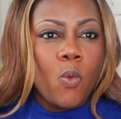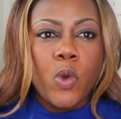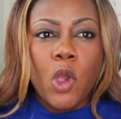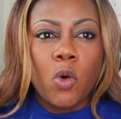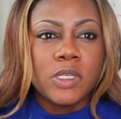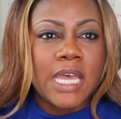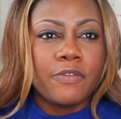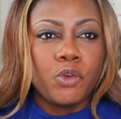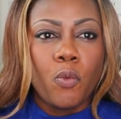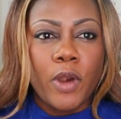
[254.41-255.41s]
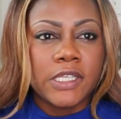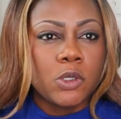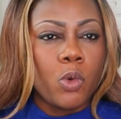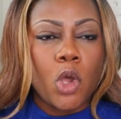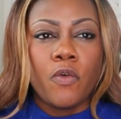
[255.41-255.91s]
We always have to
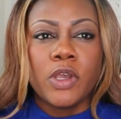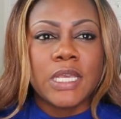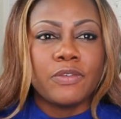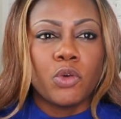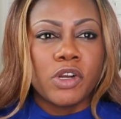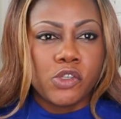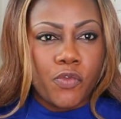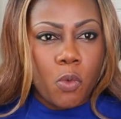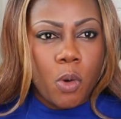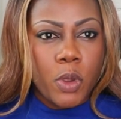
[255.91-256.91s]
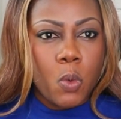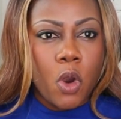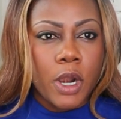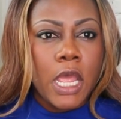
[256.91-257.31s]
wrestle. We always have to wrestle for what we want.